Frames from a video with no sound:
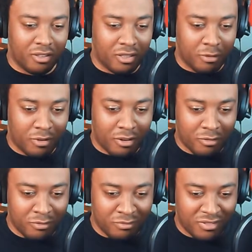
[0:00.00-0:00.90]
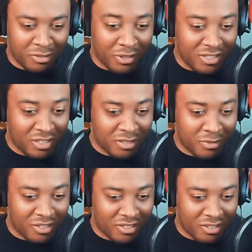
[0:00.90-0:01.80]
there we go. Twenty six
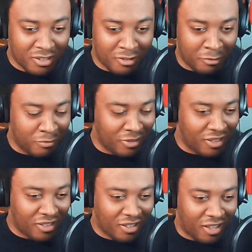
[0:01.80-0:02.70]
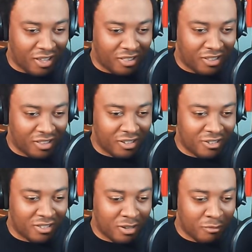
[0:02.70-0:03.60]
minutes. Oh, uh, I think
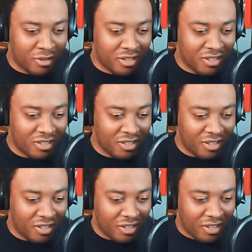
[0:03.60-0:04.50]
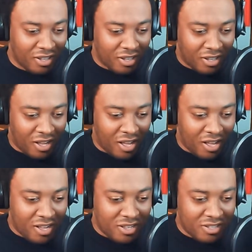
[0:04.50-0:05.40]
there's some uh
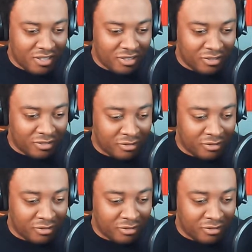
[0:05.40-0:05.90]
uh